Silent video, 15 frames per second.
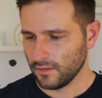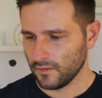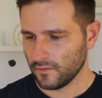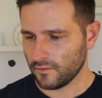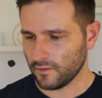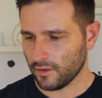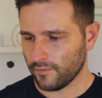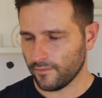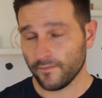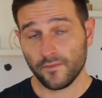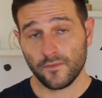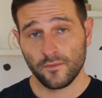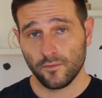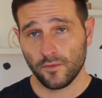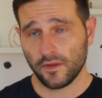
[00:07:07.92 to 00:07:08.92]
So
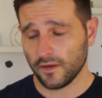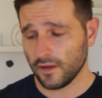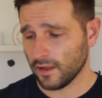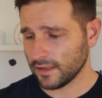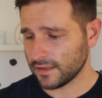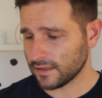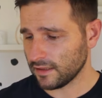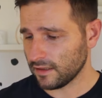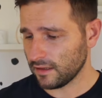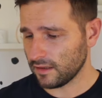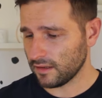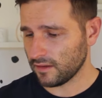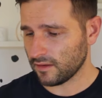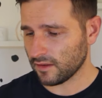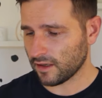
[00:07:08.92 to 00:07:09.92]
with the ISA,
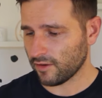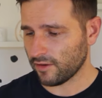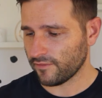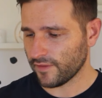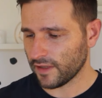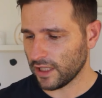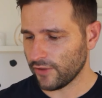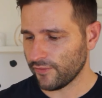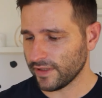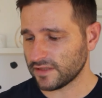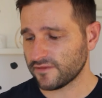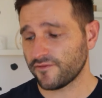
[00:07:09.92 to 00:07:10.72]
the current value is